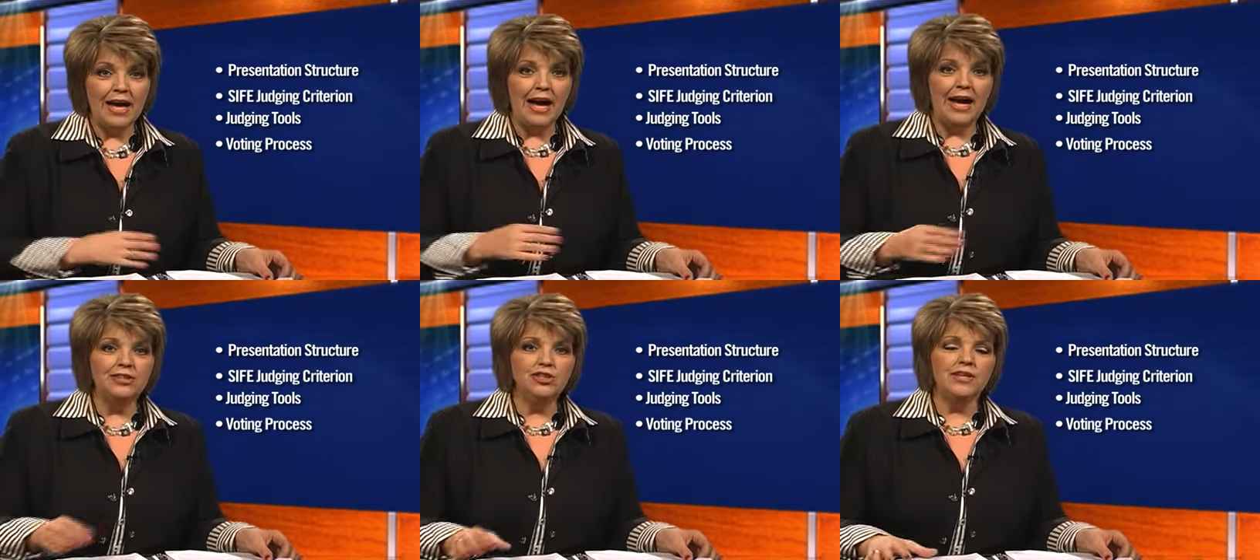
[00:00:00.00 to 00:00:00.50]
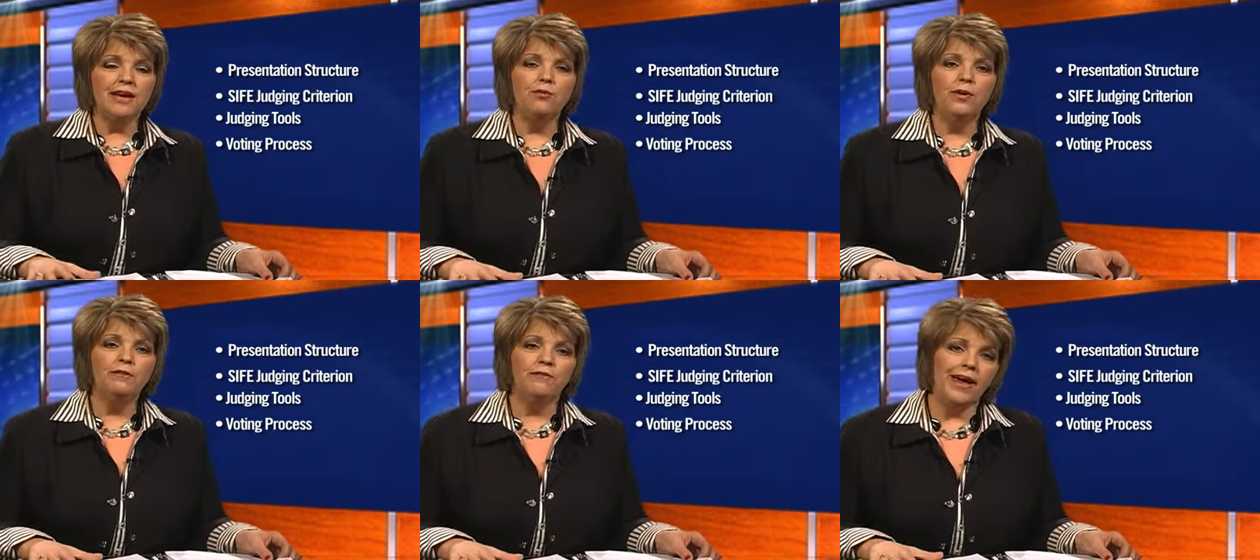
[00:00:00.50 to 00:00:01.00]
I just have
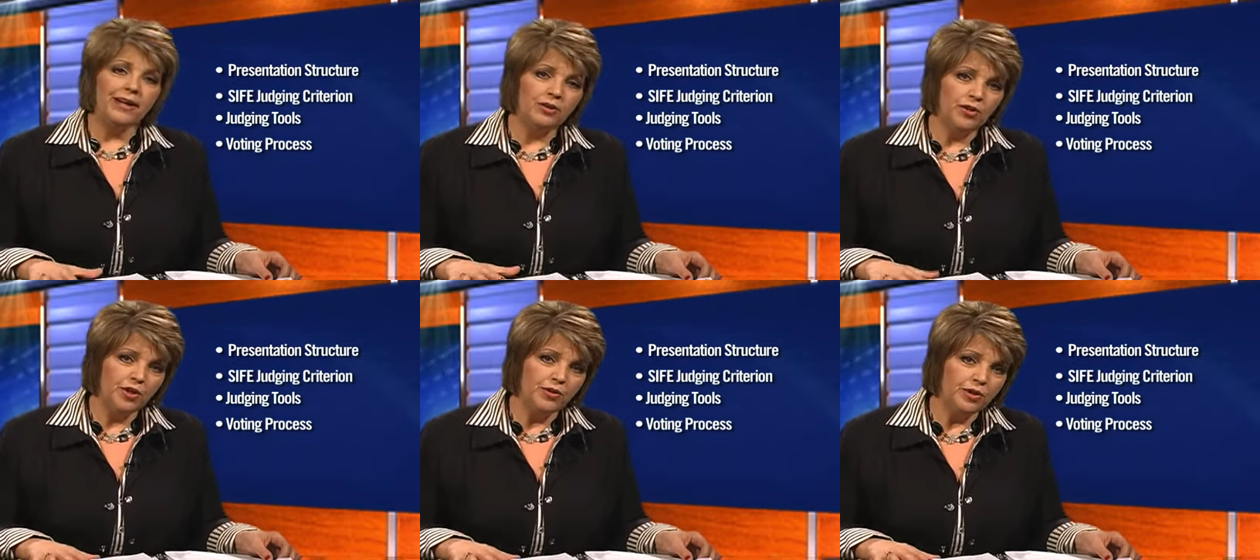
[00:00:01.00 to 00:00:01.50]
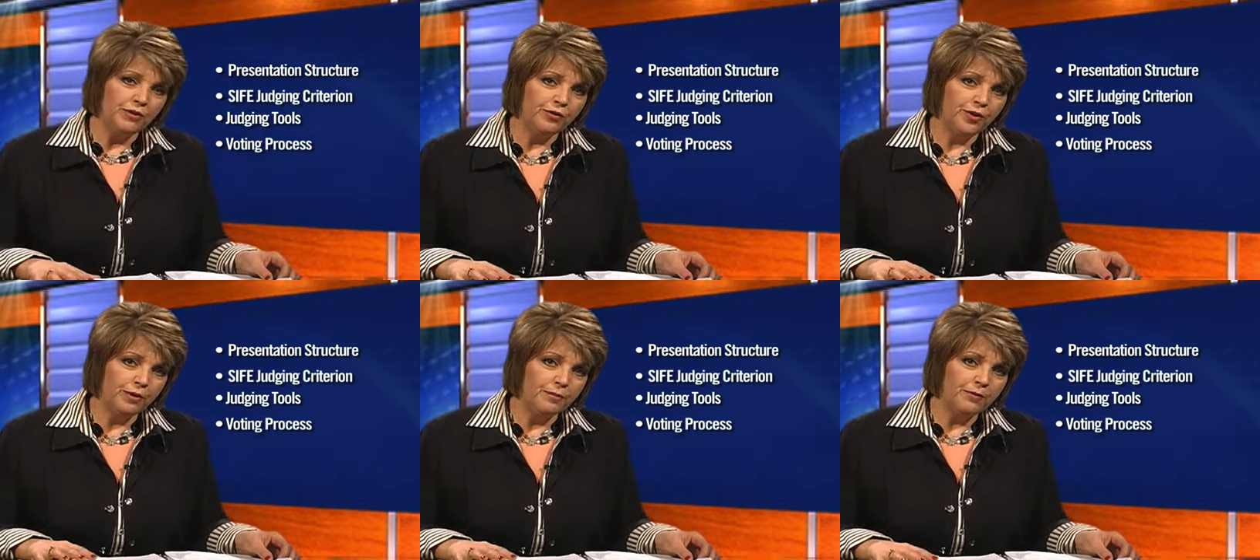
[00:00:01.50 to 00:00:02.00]
one final note though for
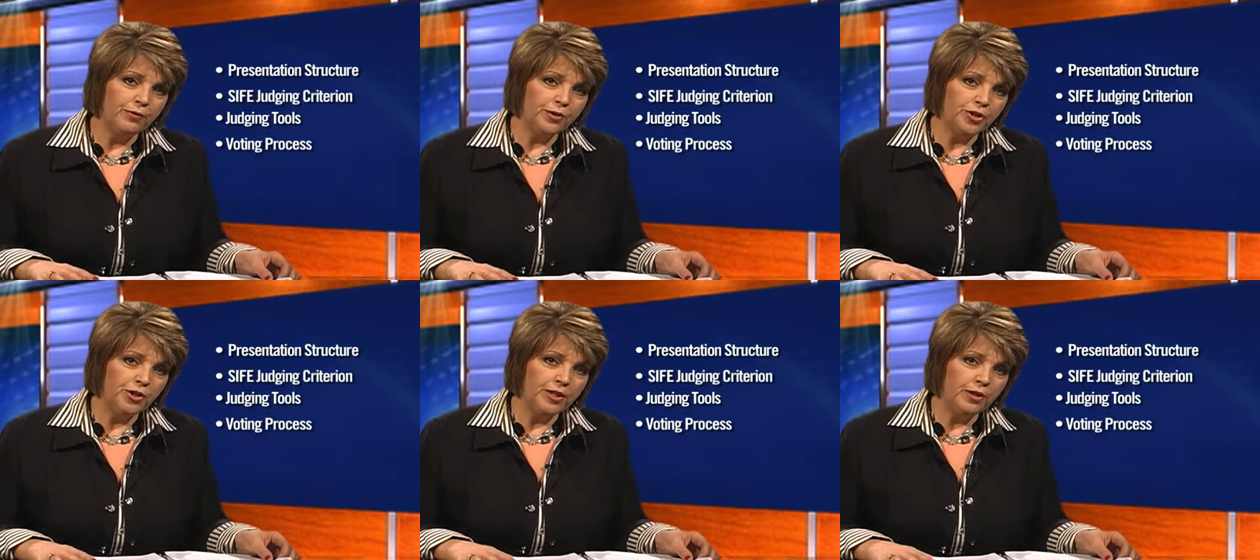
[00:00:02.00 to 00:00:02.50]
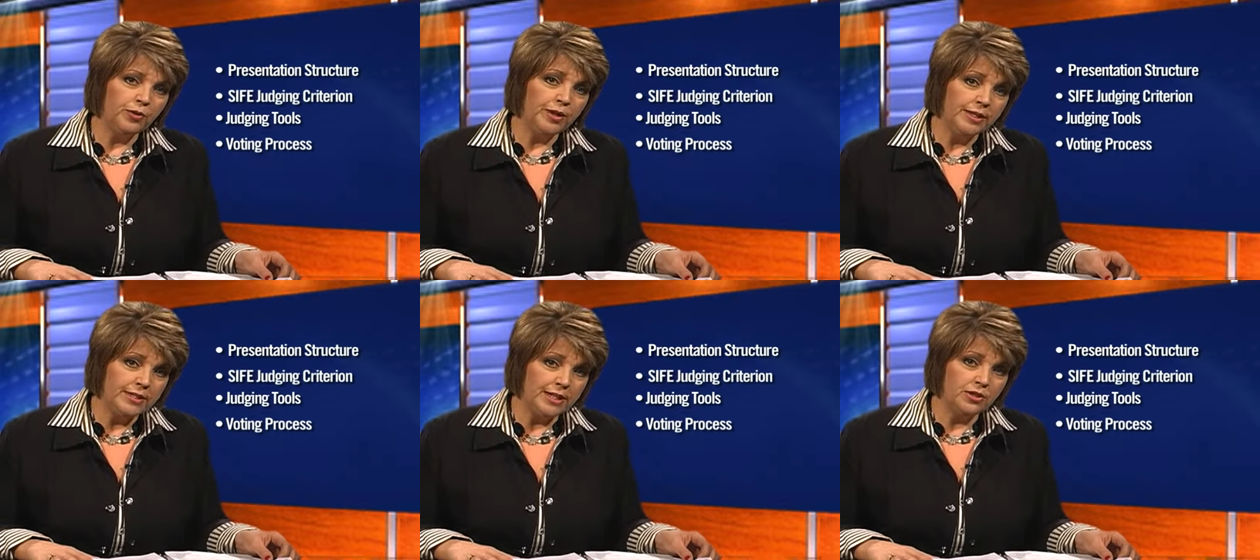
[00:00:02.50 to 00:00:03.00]
you before turning the
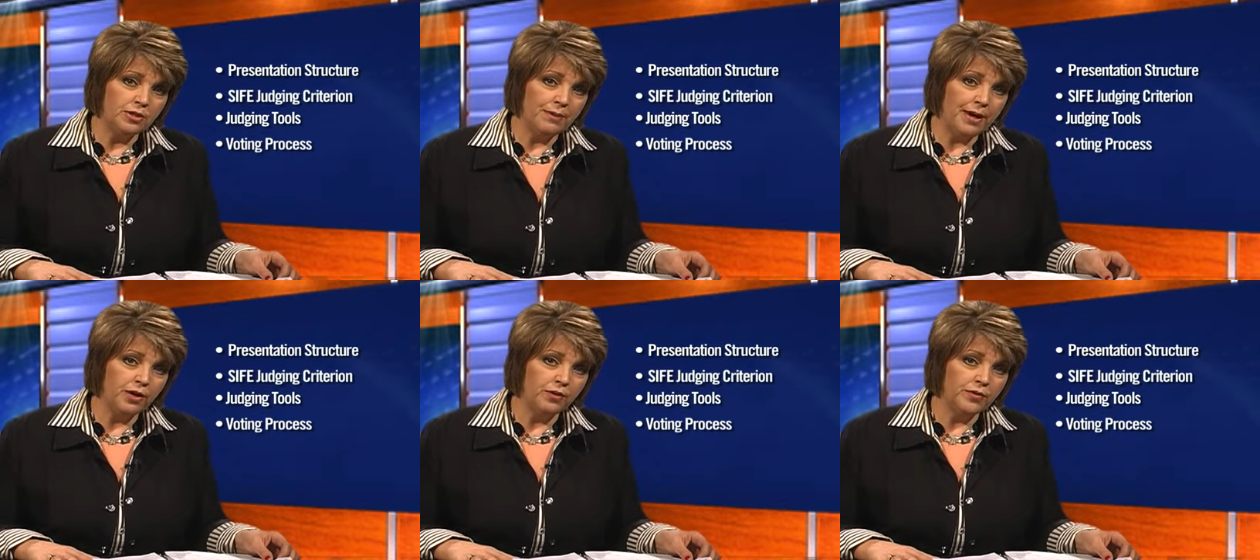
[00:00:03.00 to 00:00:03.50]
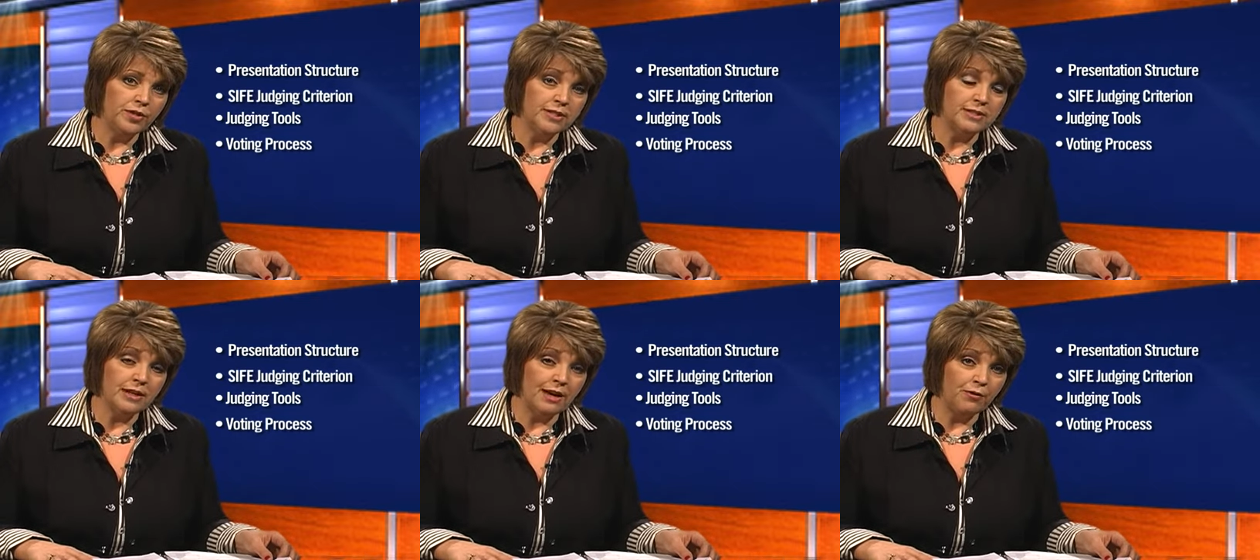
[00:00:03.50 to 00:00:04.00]
orientation back over to the
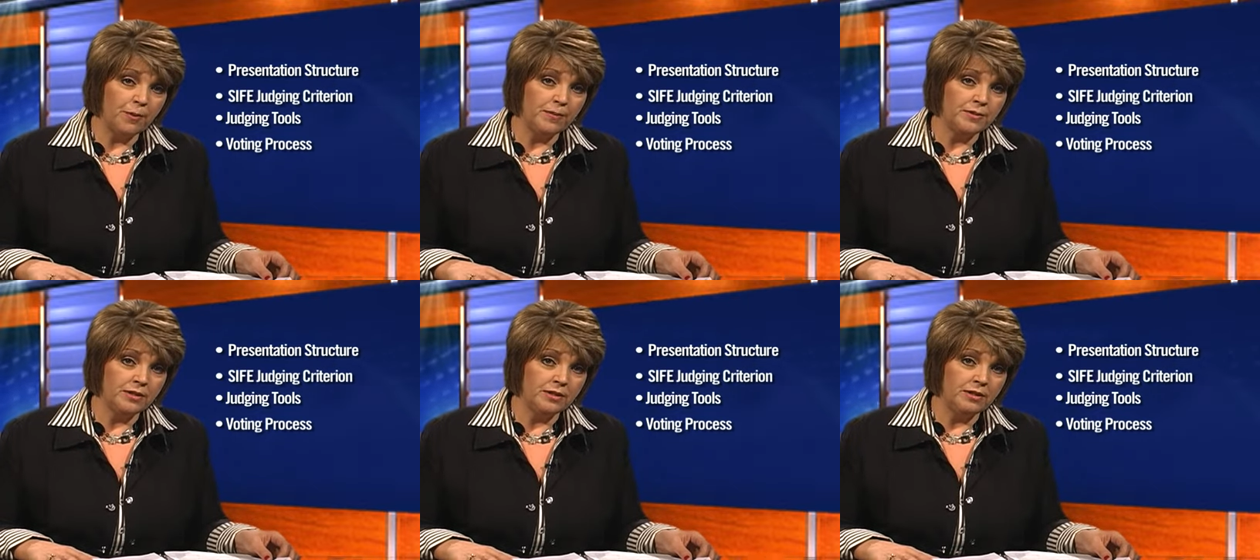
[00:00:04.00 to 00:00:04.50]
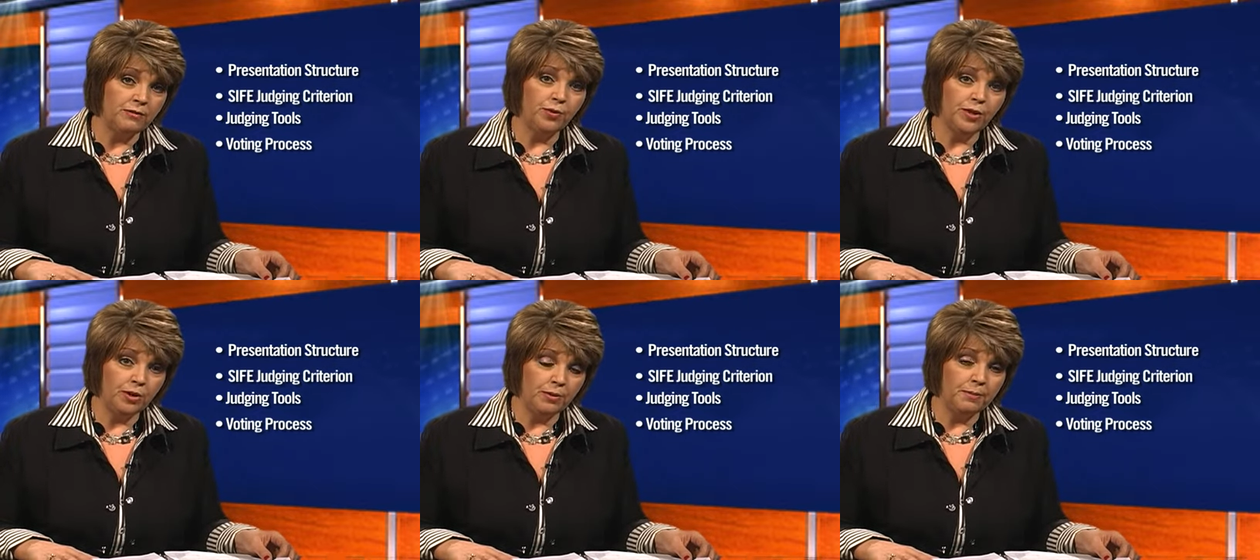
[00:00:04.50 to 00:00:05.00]
SIFE representative
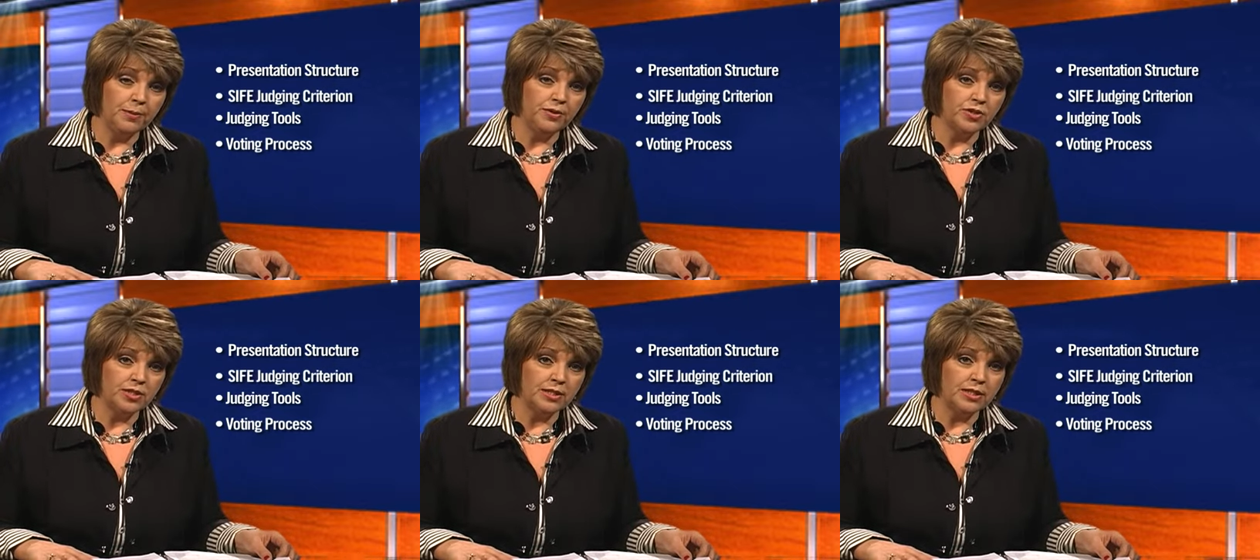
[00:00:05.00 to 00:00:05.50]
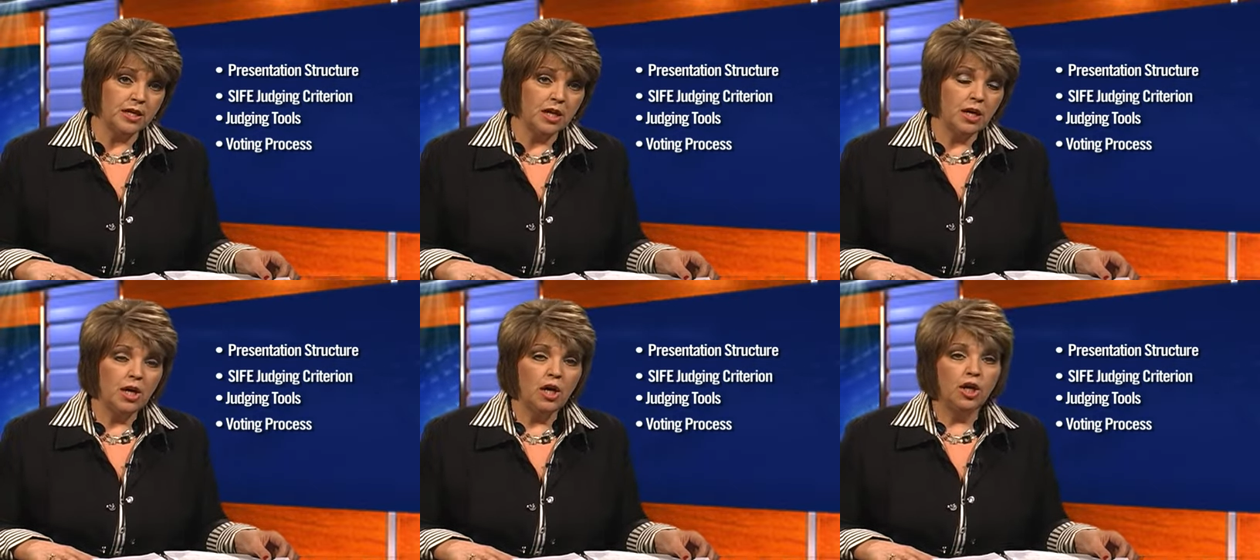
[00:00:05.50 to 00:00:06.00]
with you in person.
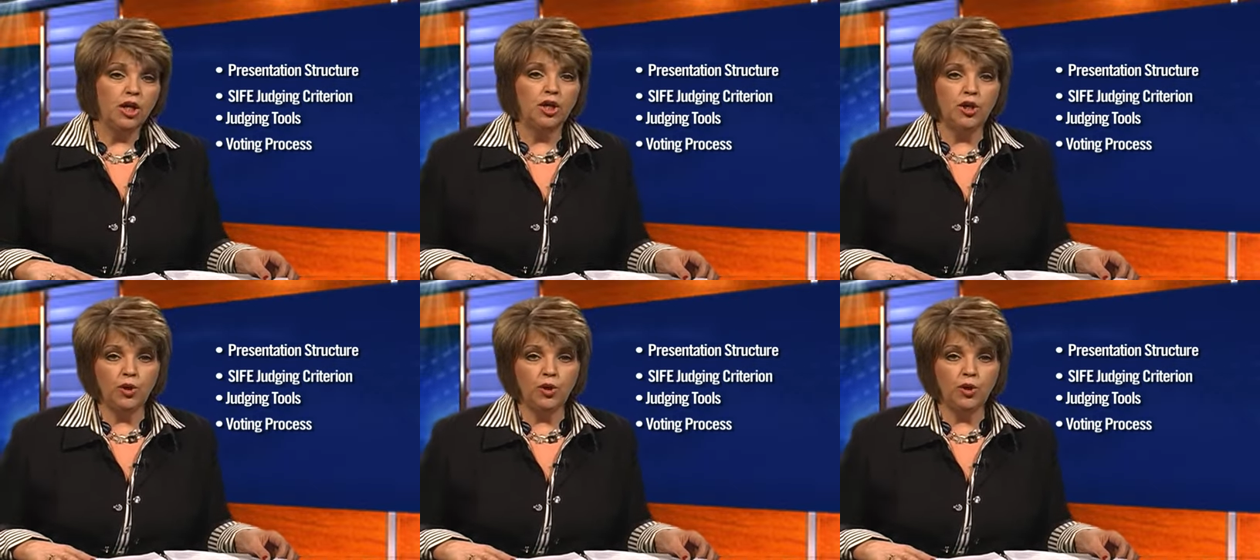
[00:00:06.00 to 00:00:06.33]
You